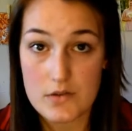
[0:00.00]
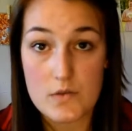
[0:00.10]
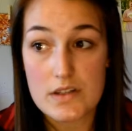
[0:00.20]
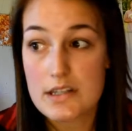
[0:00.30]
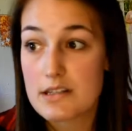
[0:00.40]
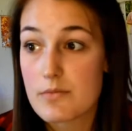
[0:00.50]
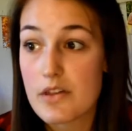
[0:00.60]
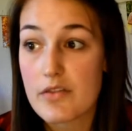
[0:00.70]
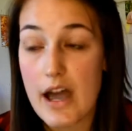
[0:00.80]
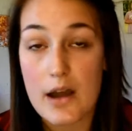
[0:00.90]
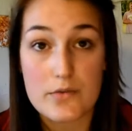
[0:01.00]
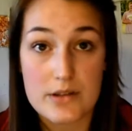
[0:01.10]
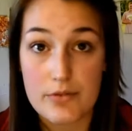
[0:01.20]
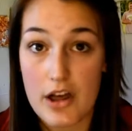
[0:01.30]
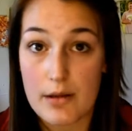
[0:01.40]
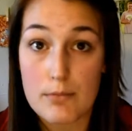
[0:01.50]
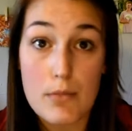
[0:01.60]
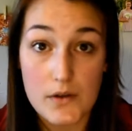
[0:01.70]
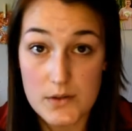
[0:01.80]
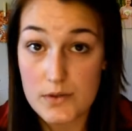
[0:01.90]
So this is something that I was applying
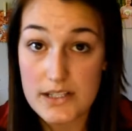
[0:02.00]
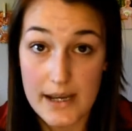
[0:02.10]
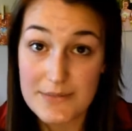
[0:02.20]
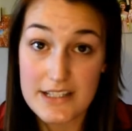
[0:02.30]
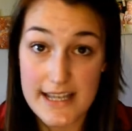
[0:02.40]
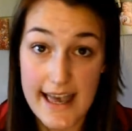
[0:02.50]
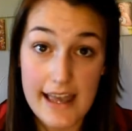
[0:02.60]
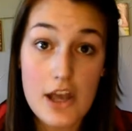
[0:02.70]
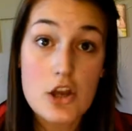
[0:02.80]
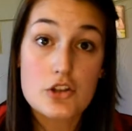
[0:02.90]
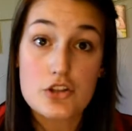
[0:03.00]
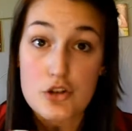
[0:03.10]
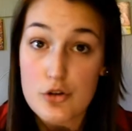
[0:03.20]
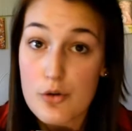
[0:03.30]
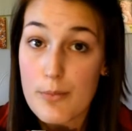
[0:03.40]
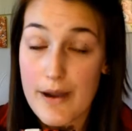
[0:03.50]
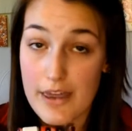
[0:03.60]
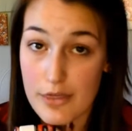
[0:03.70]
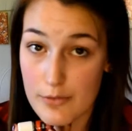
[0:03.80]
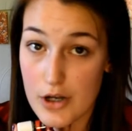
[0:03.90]
multiple times a day to
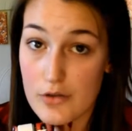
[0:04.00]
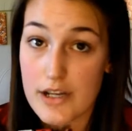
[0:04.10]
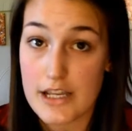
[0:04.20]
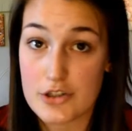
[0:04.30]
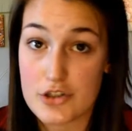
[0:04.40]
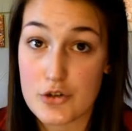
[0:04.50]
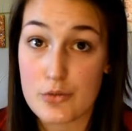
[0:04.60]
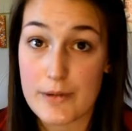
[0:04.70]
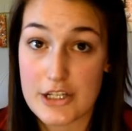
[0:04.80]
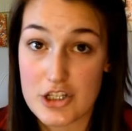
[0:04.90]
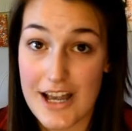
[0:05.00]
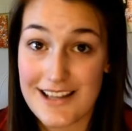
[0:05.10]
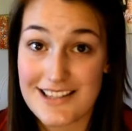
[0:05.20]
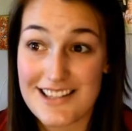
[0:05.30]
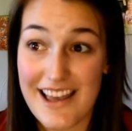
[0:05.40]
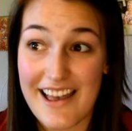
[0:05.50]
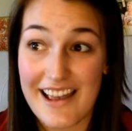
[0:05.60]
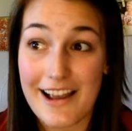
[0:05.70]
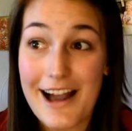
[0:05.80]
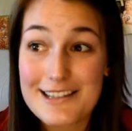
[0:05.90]
my throat and to my chest.
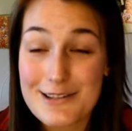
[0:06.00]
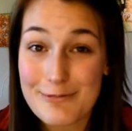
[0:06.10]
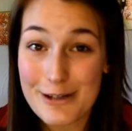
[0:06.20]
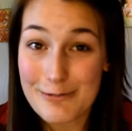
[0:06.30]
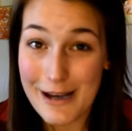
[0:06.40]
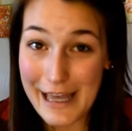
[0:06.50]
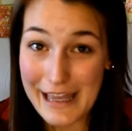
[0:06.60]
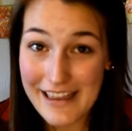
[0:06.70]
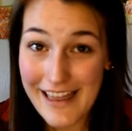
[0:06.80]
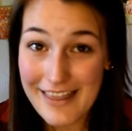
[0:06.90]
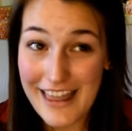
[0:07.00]
And guys, it went away.